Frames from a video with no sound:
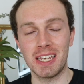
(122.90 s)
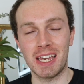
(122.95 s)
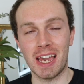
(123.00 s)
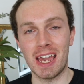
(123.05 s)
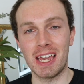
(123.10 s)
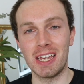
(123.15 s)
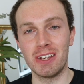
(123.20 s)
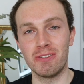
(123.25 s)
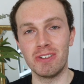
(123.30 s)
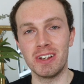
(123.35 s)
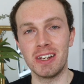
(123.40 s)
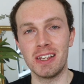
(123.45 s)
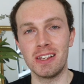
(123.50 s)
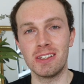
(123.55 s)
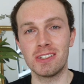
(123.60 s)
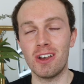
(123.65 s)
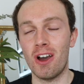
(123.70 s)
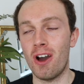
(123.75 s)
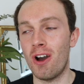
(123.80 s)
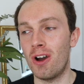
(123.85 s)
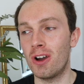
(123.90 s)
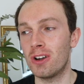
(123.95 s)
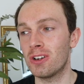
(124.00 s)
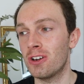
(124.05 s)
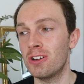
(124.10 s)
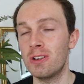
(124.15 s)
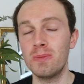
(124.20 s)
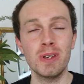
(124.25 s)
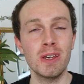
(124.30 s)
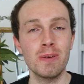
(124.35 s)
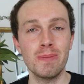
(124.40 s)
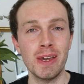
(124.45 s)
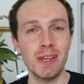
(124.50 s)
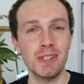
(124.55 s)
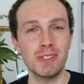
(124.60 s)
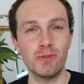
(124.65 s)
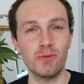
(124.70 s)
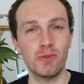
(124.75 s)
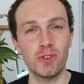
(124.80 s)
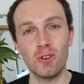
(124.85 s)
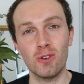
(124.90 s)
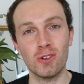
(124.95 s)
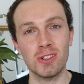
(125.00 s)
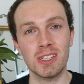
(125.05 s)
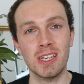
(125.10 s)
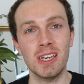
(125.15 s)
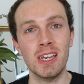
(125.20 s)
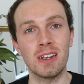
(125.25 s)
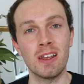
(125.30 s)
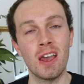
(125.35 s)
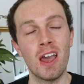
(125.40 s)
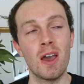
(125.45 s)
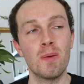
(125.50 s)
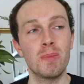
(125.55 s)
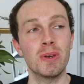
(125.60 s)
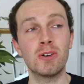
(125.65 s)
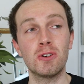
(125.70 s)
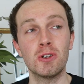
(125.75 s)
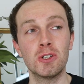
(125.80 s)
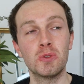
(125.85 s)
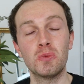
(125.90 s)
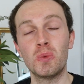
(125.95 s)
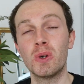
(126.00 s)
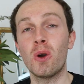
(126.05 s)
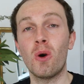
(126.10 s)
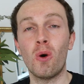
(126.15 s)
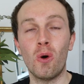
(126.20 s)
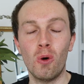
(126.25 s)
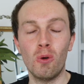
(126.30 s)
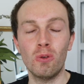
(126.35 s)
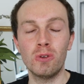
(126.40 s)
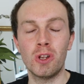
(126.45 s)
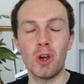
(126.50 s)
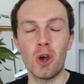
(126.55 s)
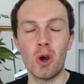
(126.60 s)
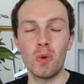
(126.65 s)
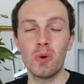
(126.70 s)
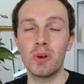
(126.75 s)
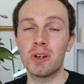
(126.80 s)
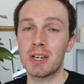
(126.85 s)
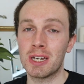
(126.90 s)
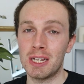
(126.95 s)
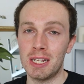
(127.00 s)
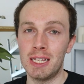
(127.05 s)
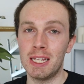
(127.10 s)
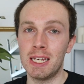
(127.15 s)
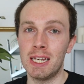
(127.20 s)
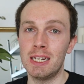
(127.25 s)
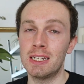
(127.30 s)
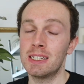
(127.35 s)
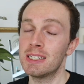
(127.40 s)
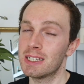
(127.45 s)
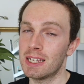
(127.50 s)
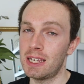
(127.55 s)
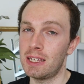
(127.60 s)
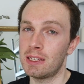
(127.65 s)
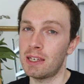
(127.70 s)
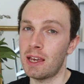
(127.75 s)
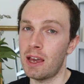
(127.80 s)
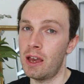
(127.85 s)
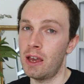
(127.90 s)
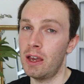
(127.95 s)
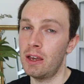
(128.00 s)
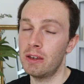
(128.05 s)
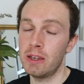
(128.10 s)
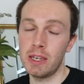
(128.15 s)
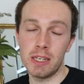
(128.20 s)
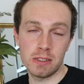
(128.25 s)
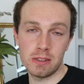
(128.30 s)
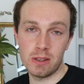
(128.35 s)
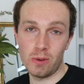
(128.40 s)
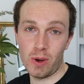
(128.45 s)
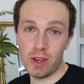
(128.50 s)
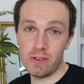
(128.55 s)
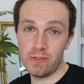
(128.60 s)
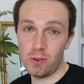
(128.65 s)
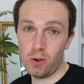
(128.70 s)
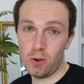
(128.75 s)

skincare ingredients are going to be amazing for your skin, because we all know clean skincare is the way